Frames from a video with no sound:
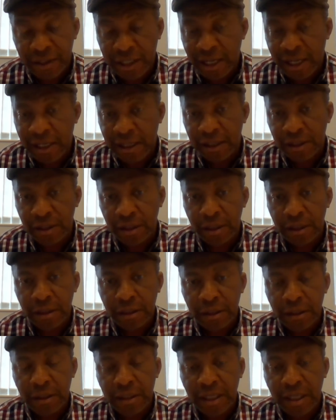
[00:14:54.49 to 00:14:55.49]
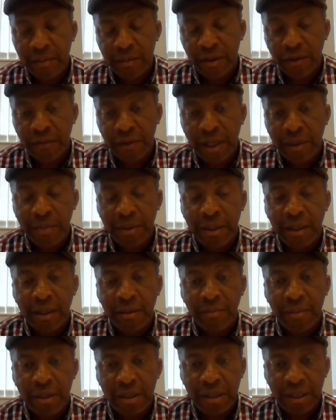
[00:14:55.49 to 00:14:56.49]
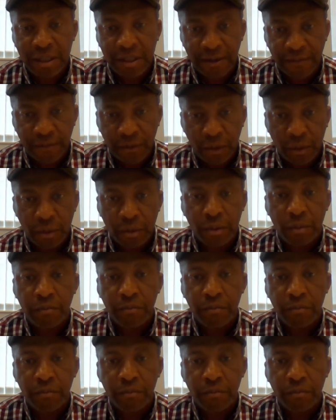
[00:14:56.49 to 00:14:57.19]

challenges in terms of keeping their business afloat.